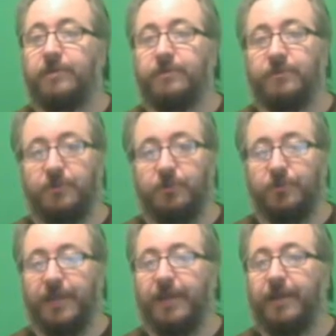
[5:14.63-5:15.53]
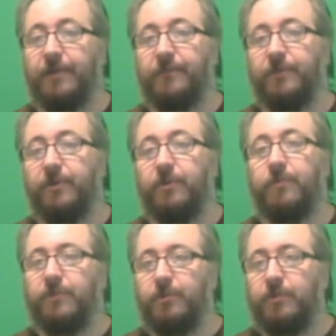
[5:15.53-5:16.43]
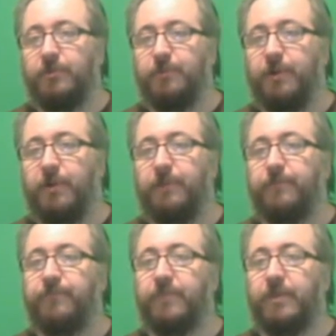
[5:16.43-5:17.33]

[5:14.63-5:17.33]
It was a new take on a film for the most part,